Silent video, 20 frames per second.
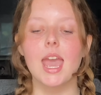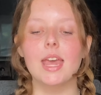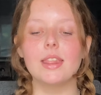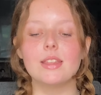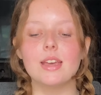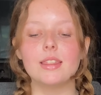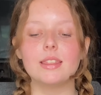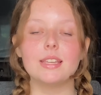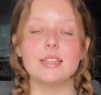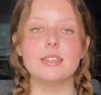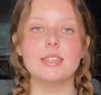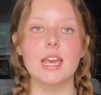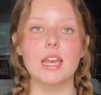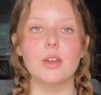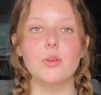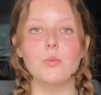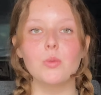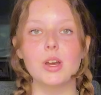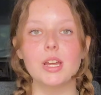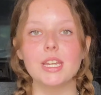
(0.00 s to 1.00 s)
And then the
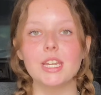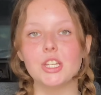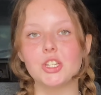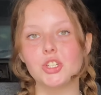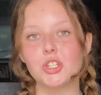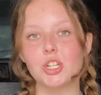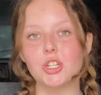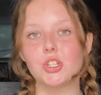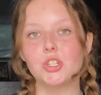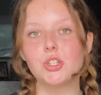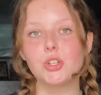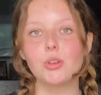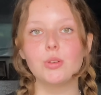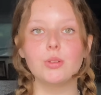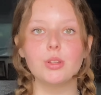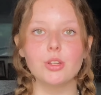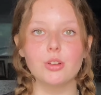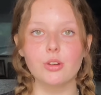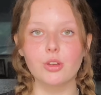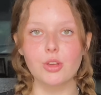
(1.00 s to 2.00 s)
second one is just two
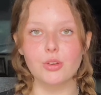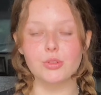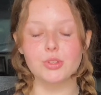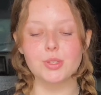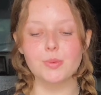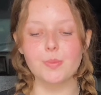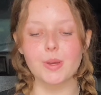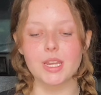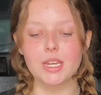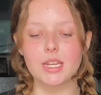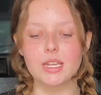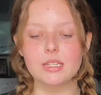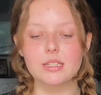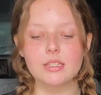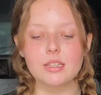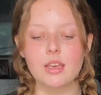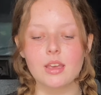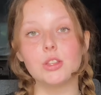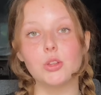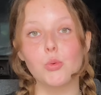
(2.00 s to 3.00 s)
little ghost
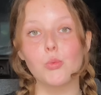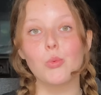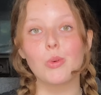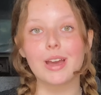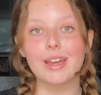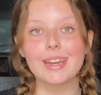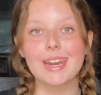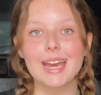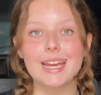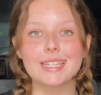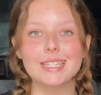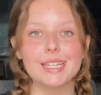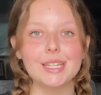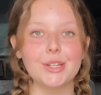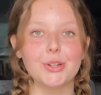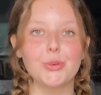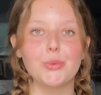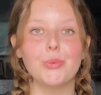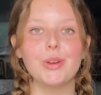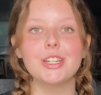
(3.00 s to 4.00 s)
buddies. And the one has a
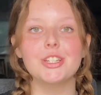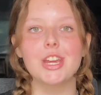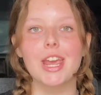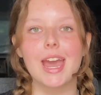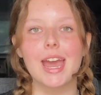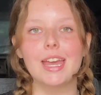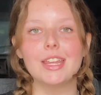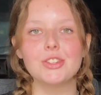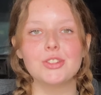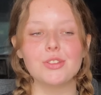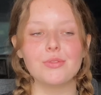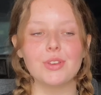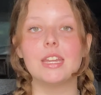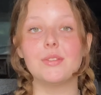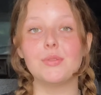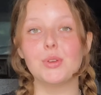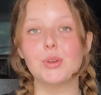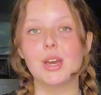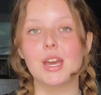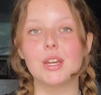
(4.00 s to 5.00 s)
little witch hat, so if, and
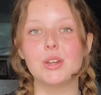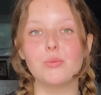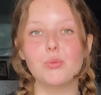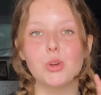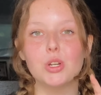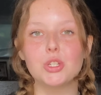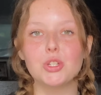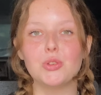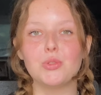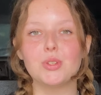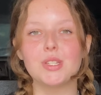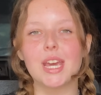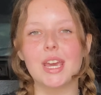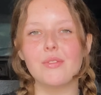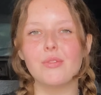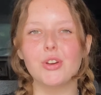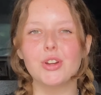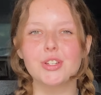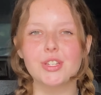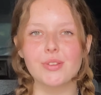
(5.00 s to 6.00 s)
if you kind of want to
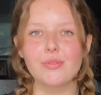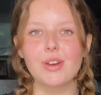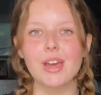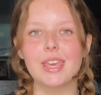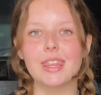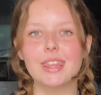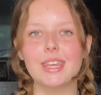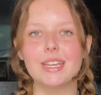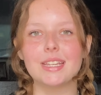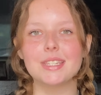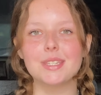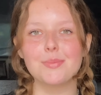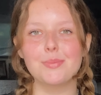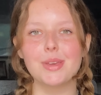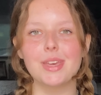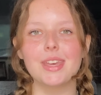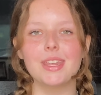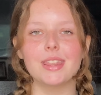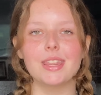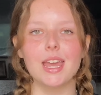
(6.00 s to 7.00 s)
diversify things a
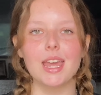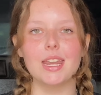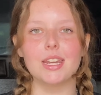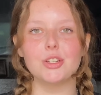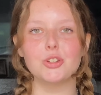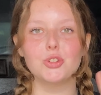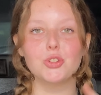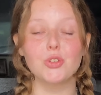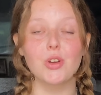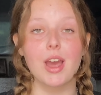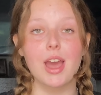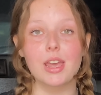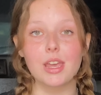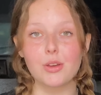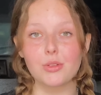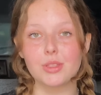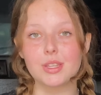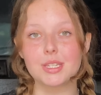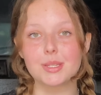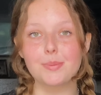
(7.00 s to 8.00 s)
bit, then try
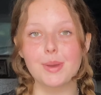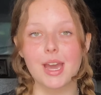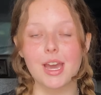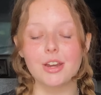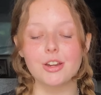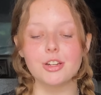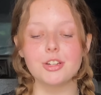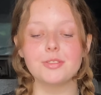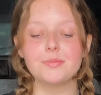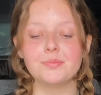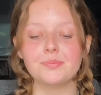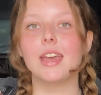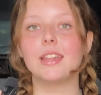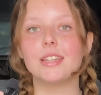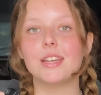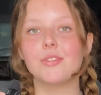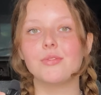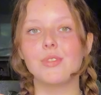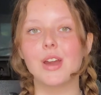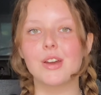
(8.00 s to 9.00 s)
out this pattern. And
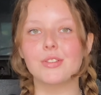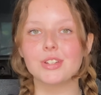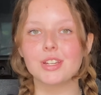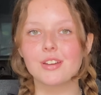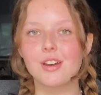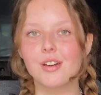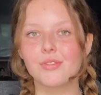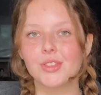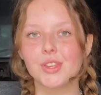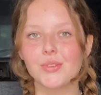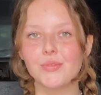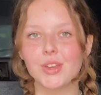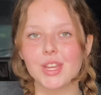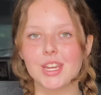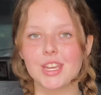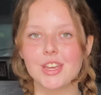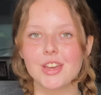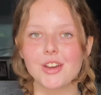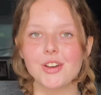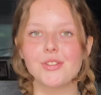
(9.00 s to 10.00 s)
then rounding off the
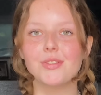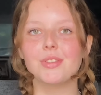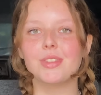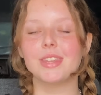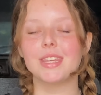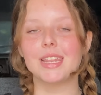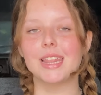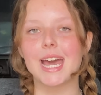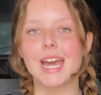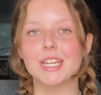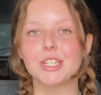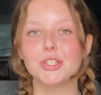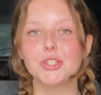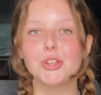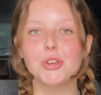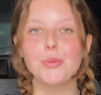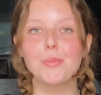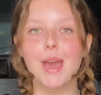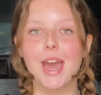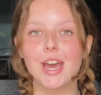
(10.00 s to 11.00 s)
video, the last
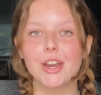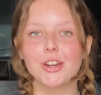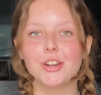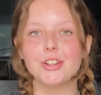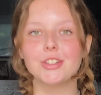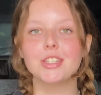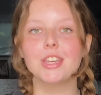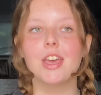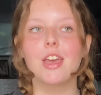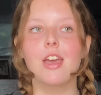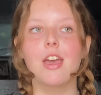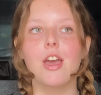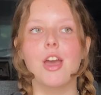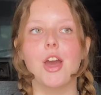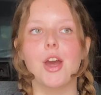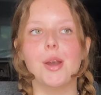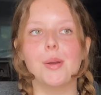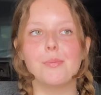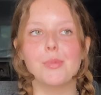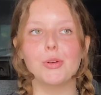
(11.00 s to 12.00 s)
two patterns
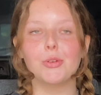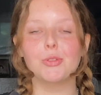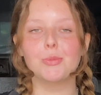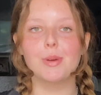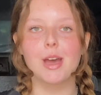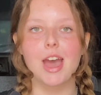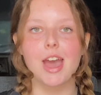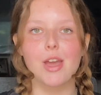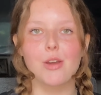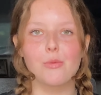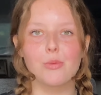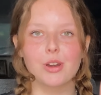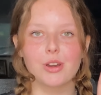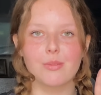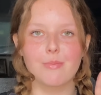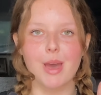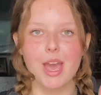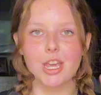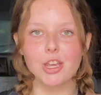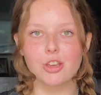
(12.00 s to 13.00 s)
are both by one
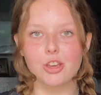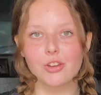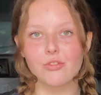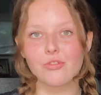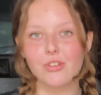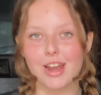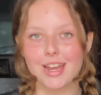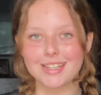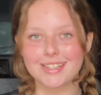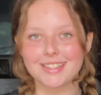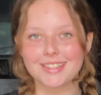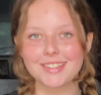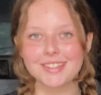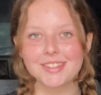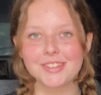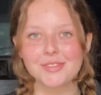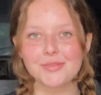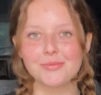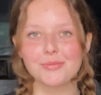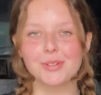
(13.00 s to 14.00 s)
of my good friends,
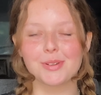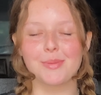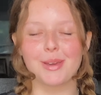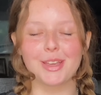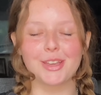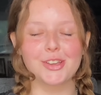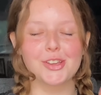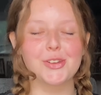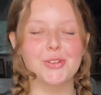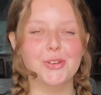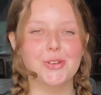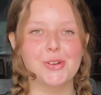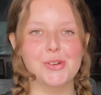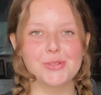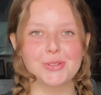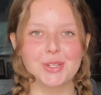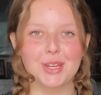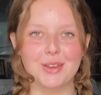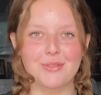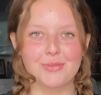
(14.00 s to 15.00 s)
my good
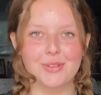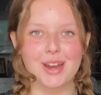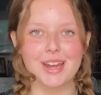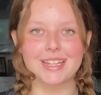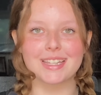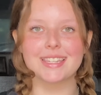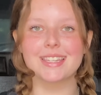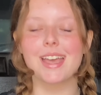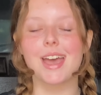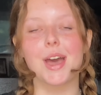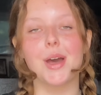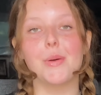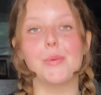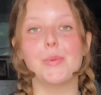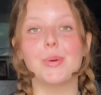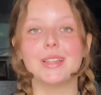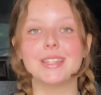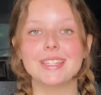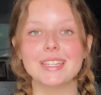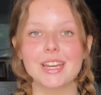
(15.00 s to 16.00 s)
crochet friends, uh,
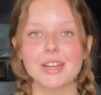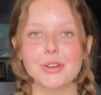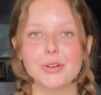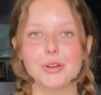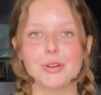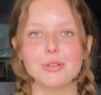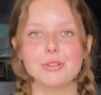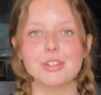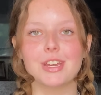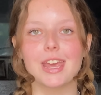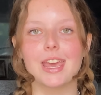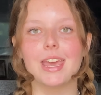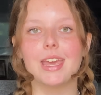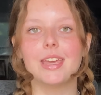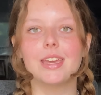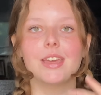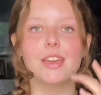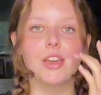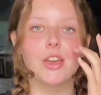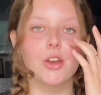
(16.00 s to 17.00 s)
One Cent
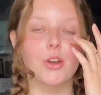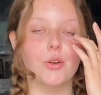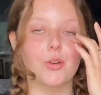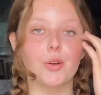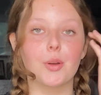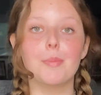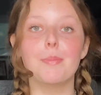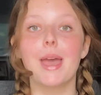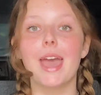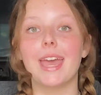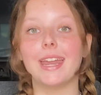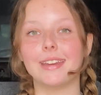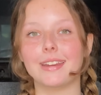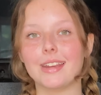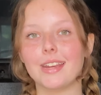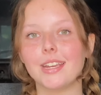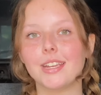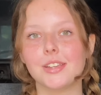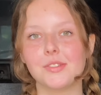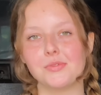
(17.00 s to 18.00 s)
Crochet, or
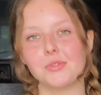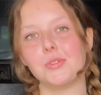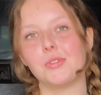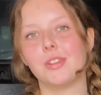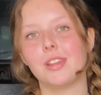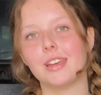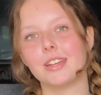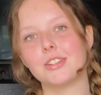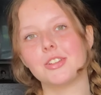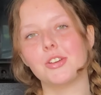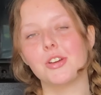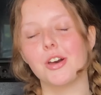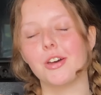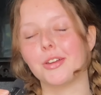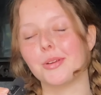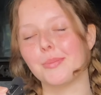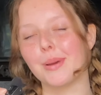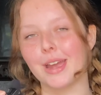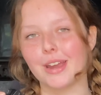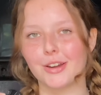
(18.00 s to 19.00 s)
Penny, if you'd like to call
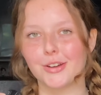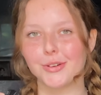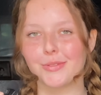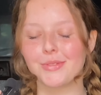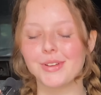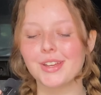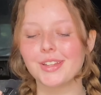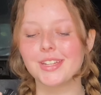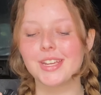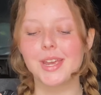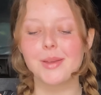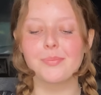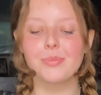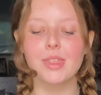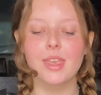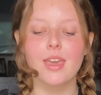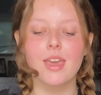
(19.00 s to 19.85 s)
her by her real name.